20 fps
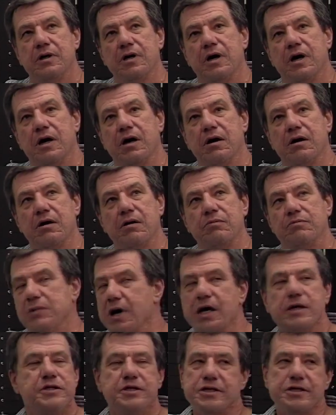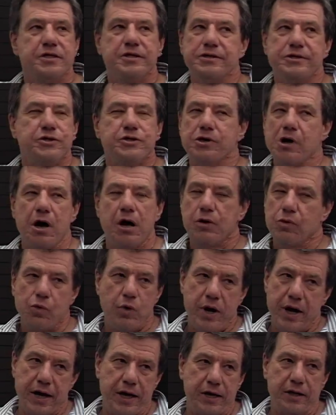Not just John
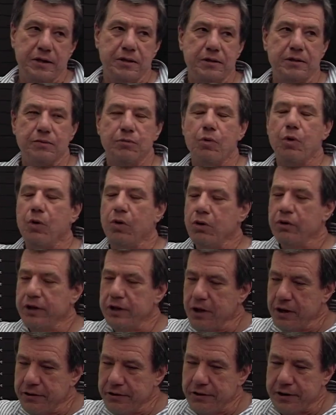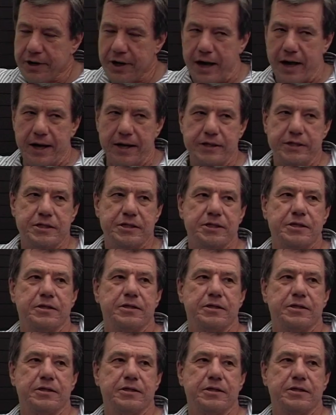Wayne, all the other guys.